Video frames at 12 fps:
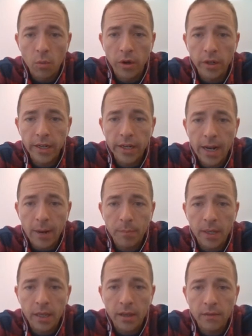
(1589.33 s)
one
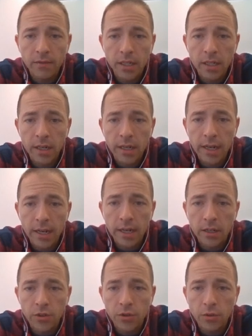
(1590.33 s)
copy of DNA
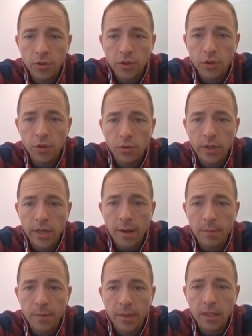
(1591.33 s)
into two
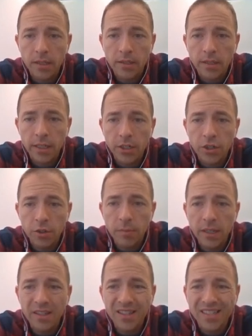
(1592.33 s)
copies, and they should
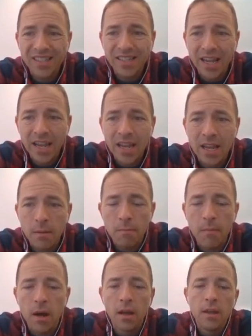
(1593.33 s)
be the
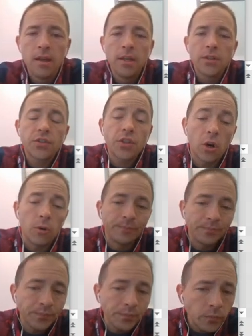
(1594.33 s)
same. So
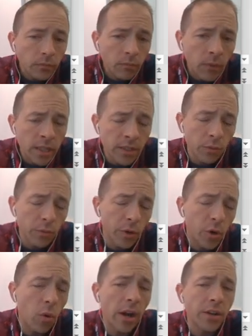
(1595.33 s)
it
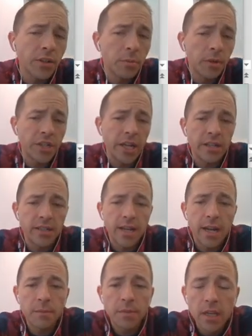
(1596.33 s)
requires a bunch of
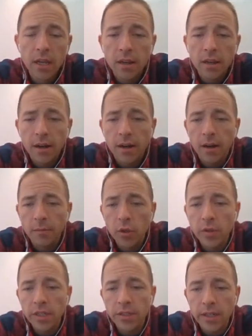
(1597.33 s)
enzymes.
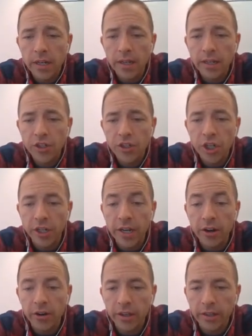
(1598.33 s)
You need to
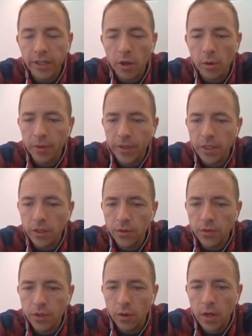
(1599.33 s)
generically know what they do.
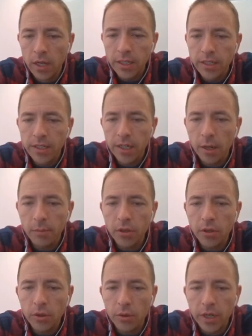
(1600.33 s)
So
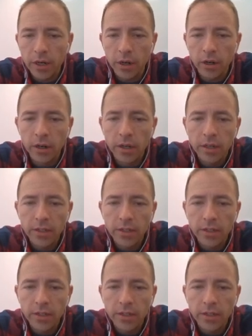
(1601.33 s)
W here